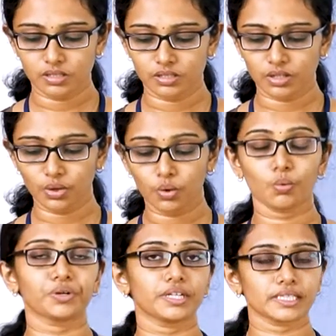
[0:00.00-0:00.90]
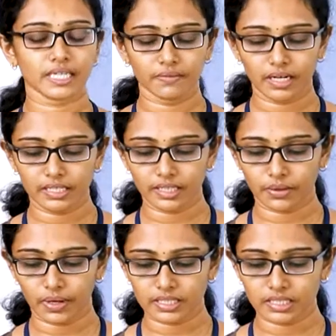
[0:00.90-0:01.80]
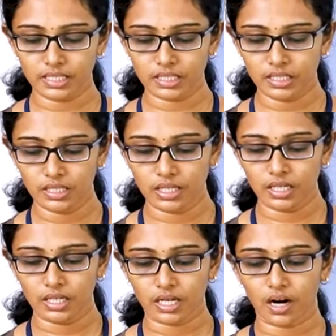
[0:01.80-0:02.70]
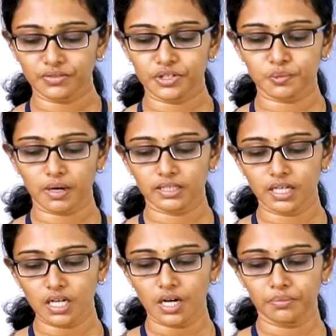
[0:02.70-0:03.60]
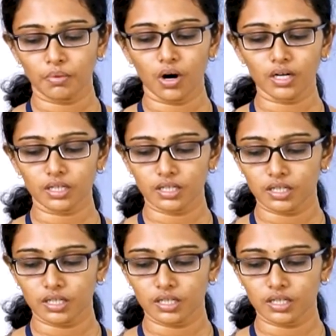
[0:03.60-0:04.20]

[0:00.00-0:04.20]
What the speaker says: So what is given in the question? Gautam's mother bought